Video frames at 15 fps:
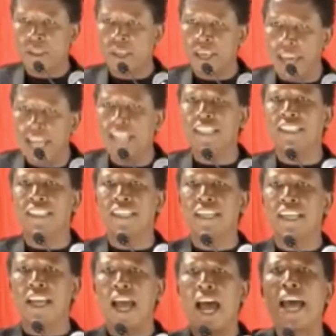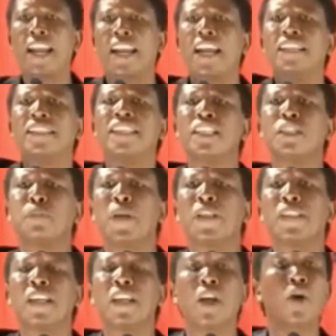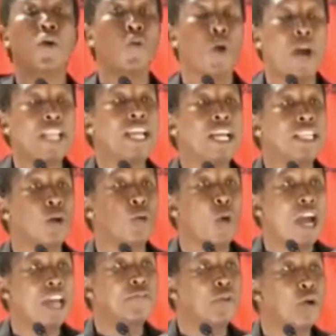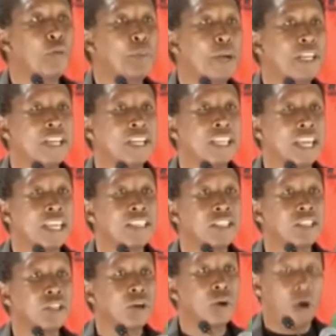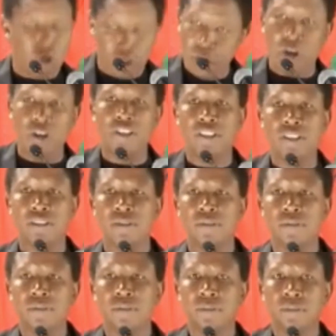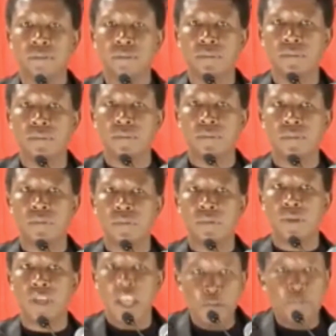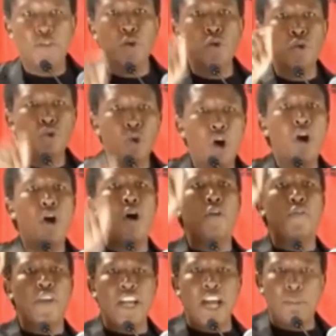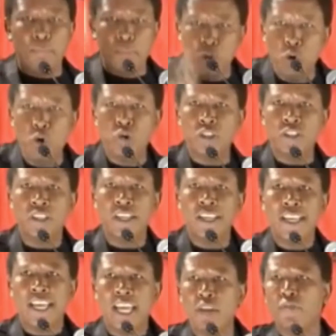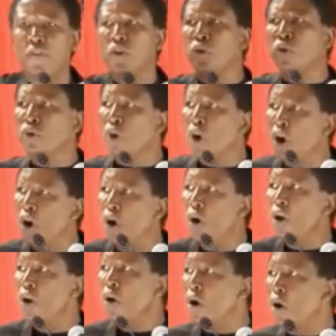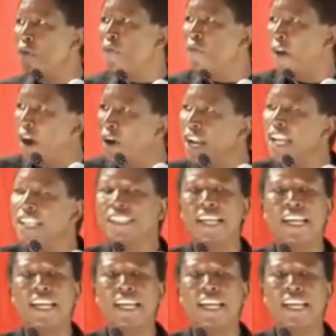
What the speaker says: and arrest this person, whether the wife opened the case or not. If you know of an abuse, if you know of violence